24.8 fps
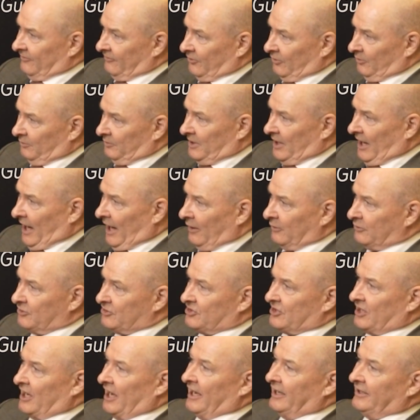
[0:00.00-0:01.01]
from the
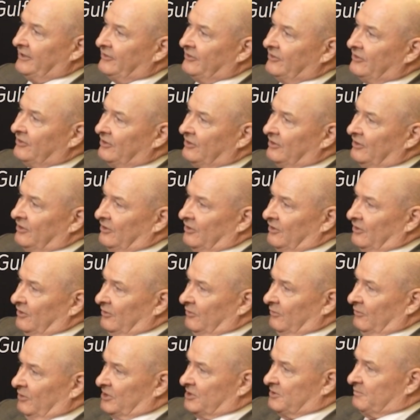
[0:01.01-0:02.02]
outside,
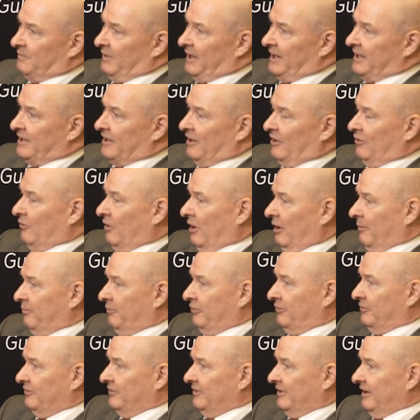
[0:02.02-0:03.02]
which may go up,
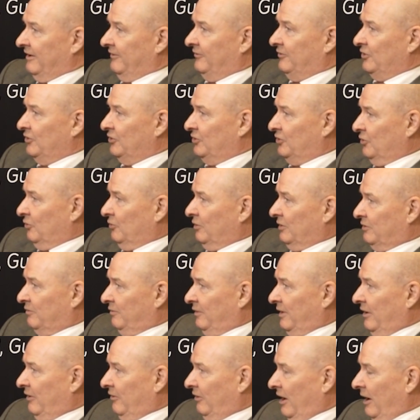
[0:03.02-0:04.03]
if you do it
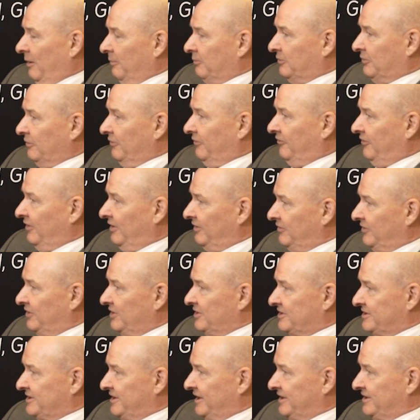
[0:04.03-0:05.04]
well, up to
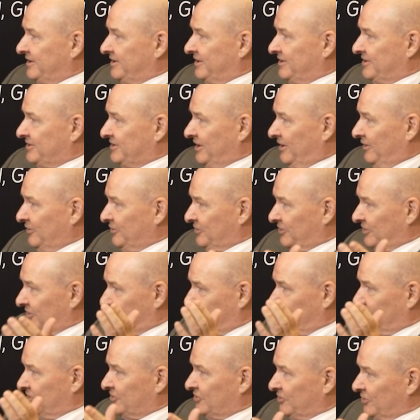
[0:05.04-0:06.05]
fifty, sixty
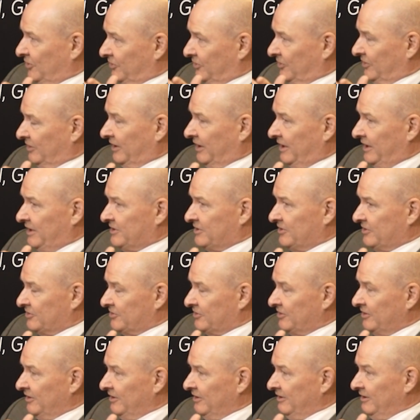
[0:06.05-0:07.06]
Celsius in certain
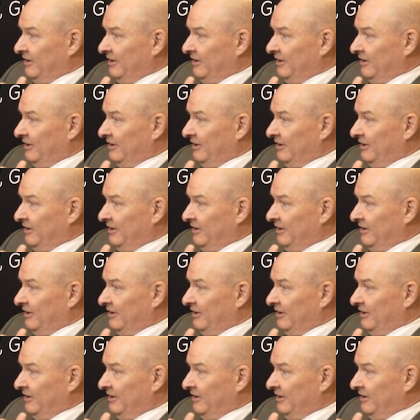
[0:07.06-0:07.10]
regions.